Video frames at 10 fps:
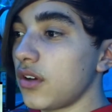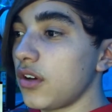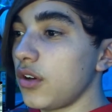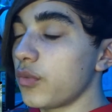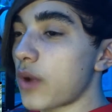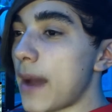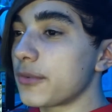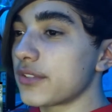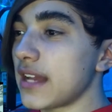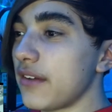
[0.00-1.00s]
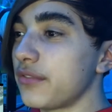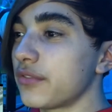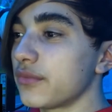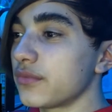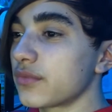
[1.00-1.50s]
Oh, raptors have
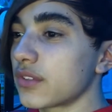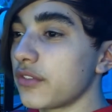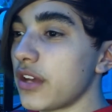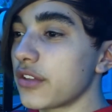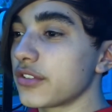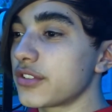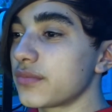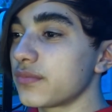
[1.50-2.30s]
feathers.